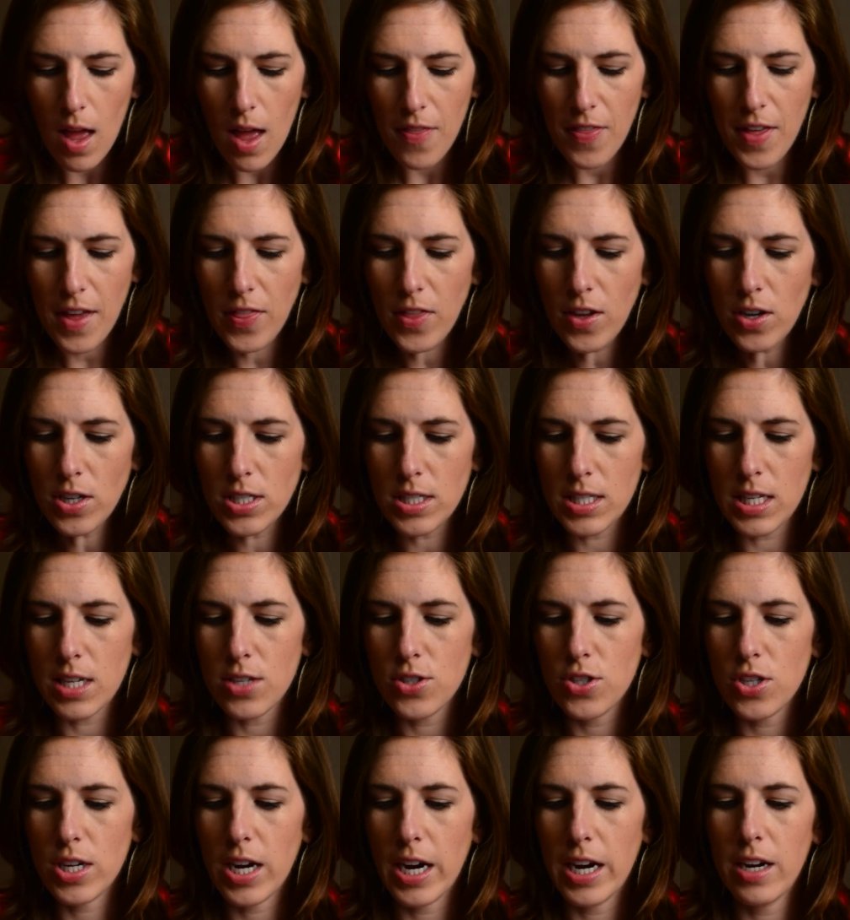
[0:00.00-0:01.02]
Then there's these.
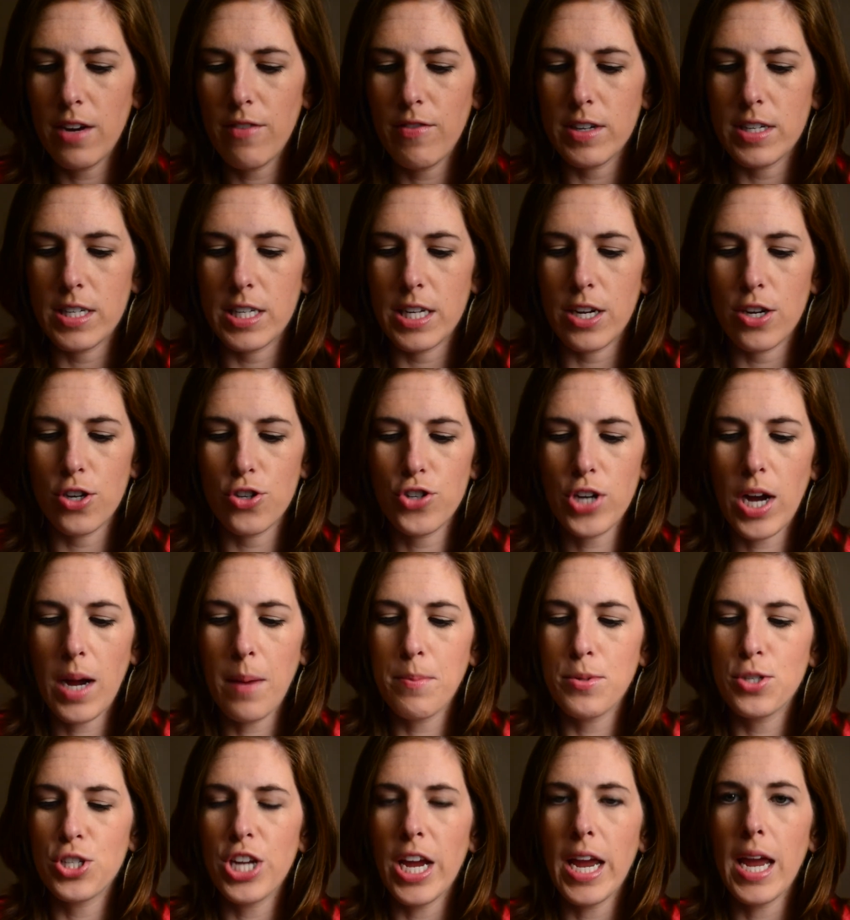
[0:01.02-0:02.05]
They're kind of a
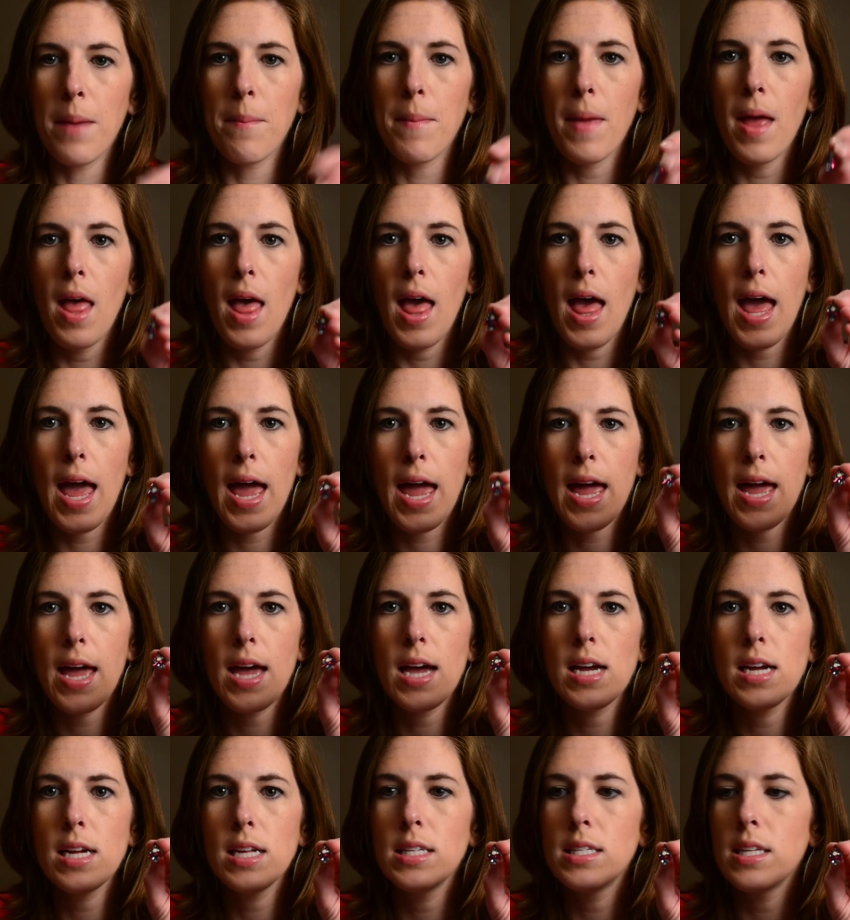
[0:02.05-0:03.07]
teardrop shape,
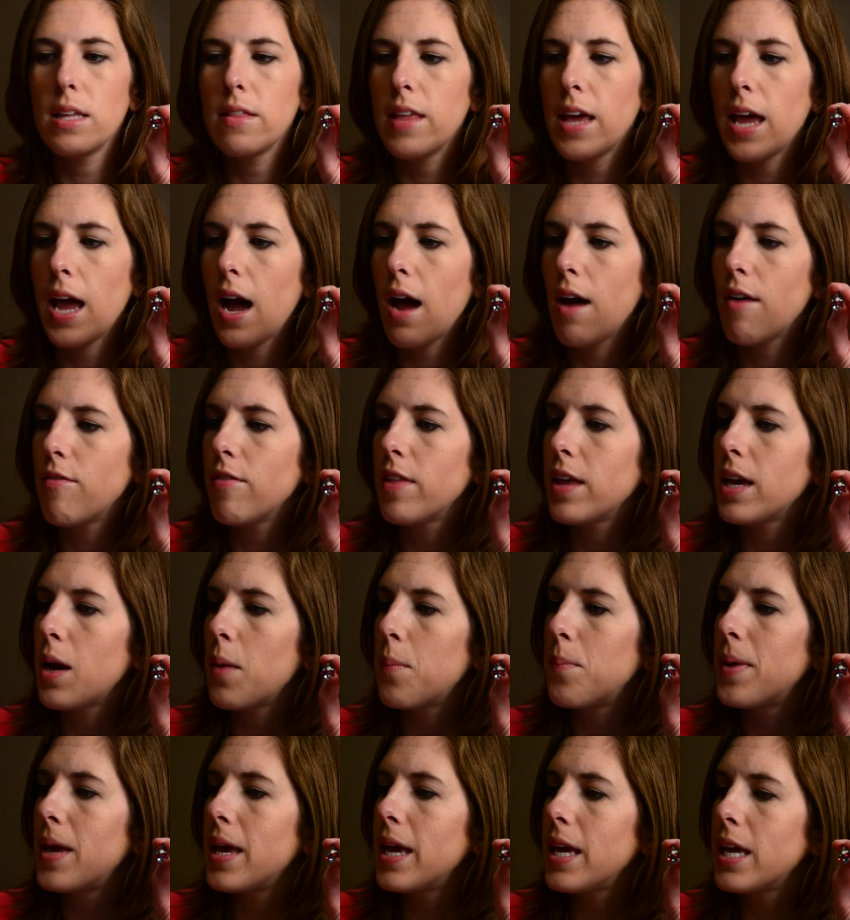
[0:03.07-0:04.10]
and they have like a
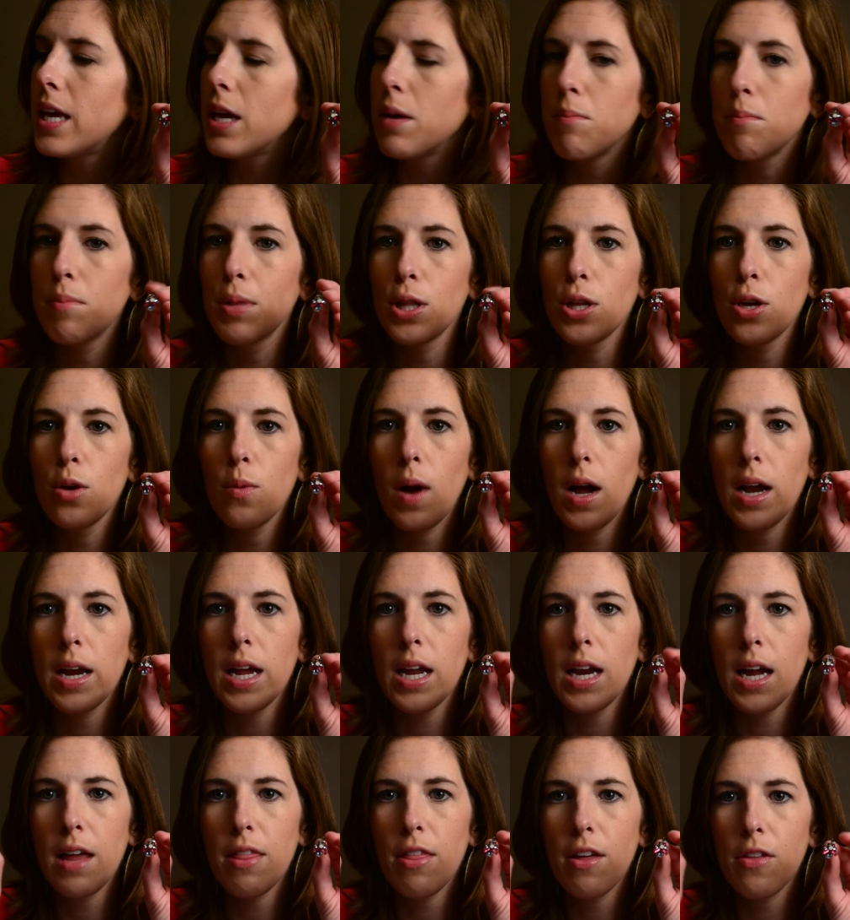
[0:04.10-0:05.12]
pink and blue on
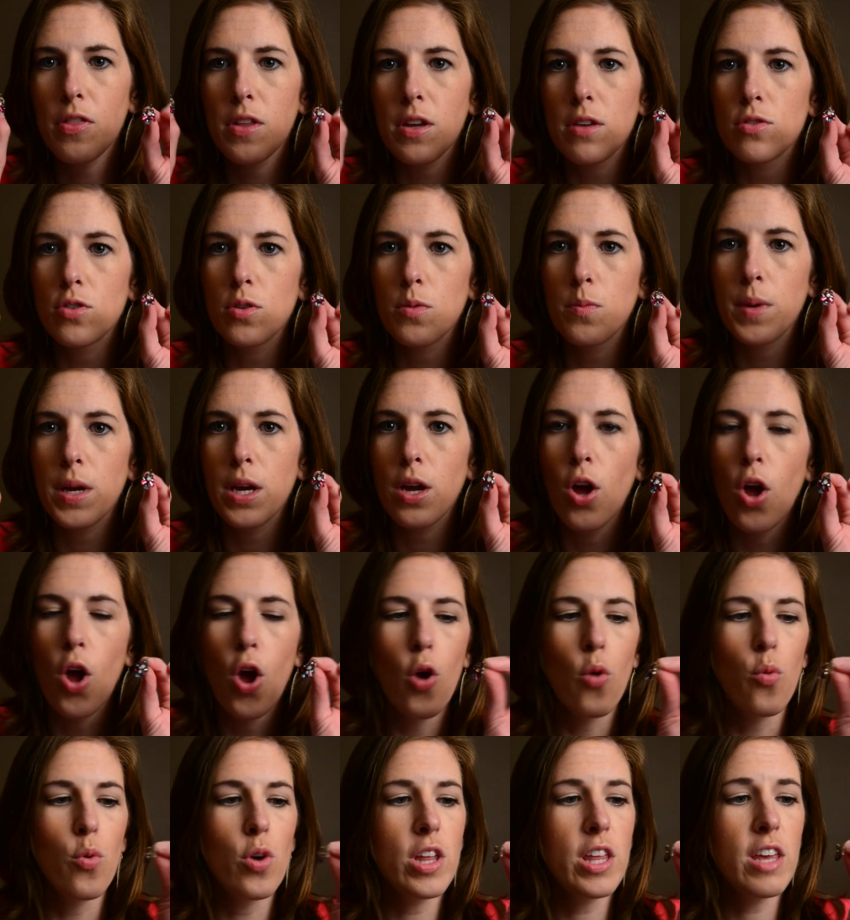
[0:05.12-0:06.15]
it. I thought these would be
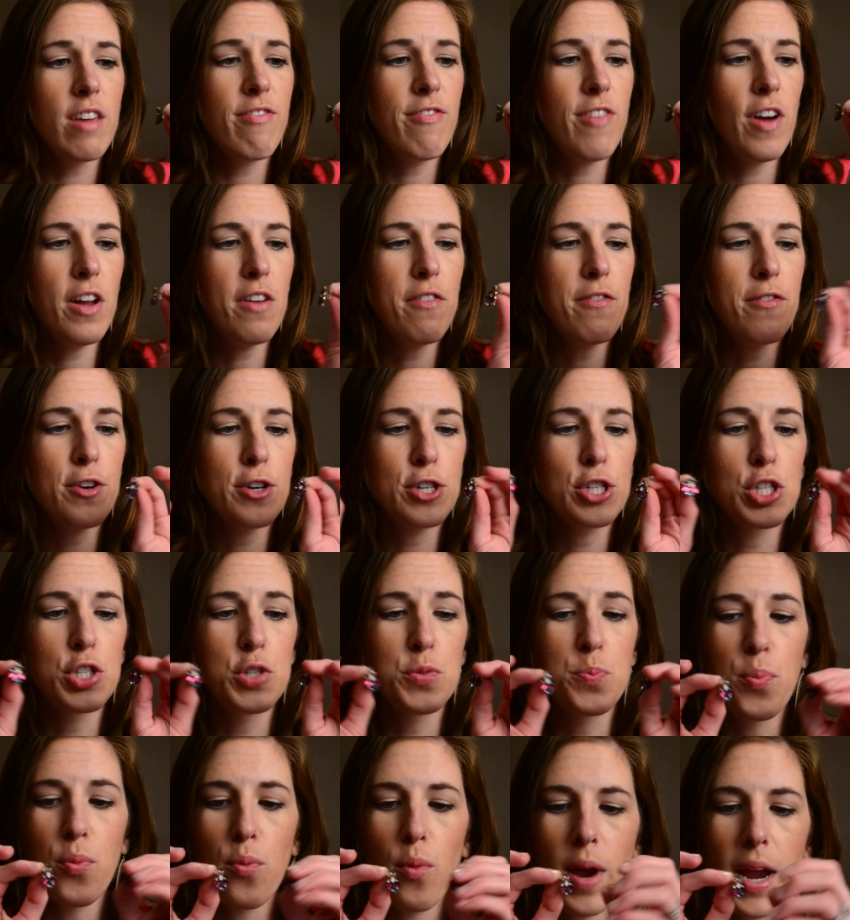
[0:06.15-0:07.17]
really fun for
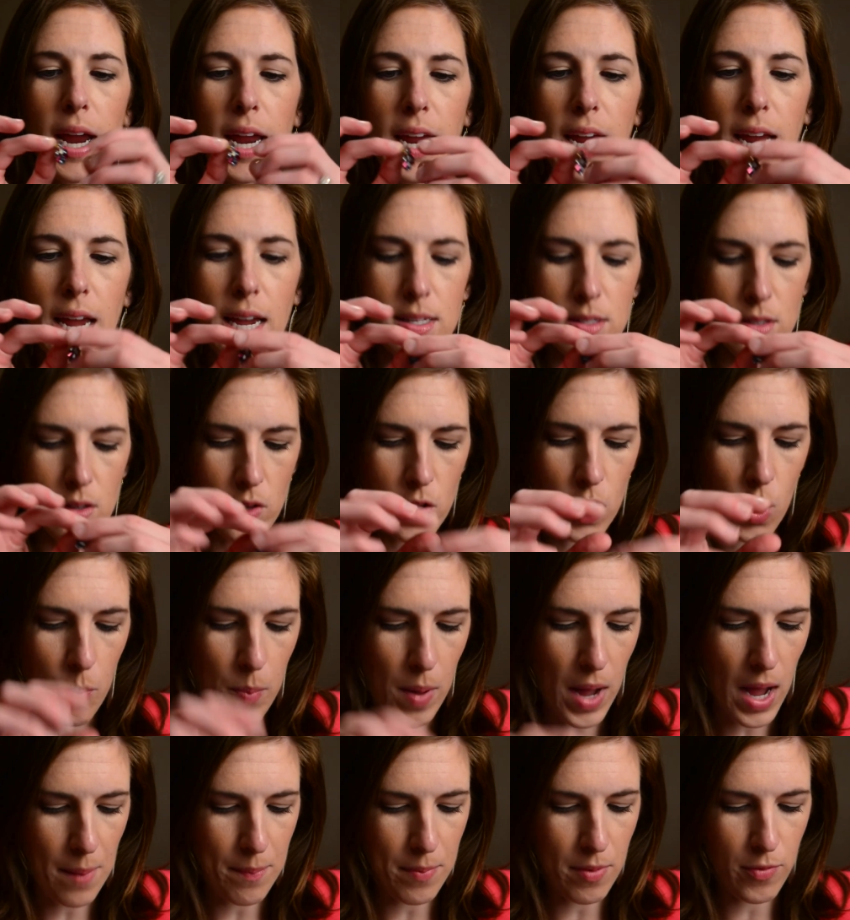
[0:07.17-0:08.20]
spring as a little
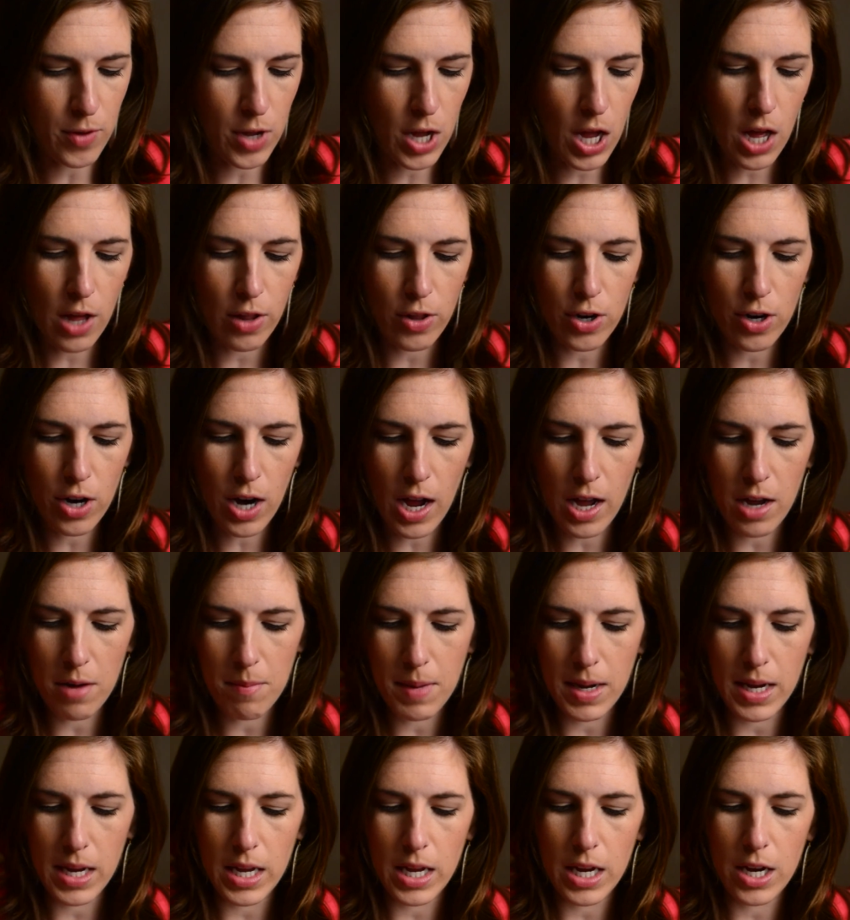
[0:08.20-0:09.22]
pop of color on
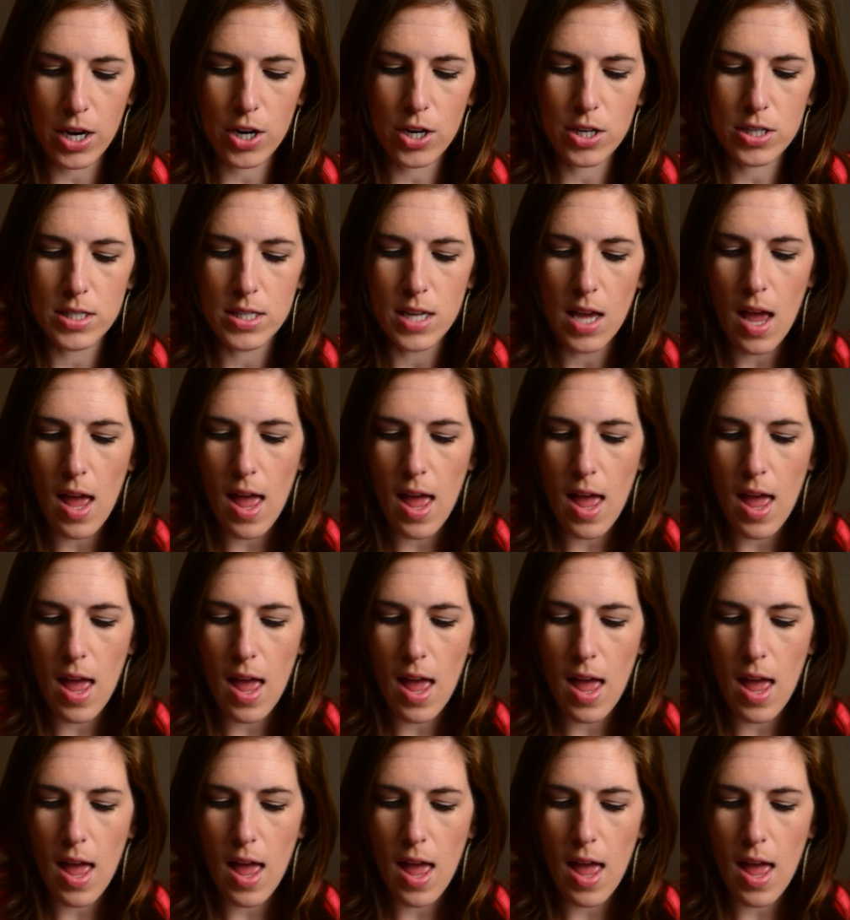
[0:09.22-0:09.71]
my ears.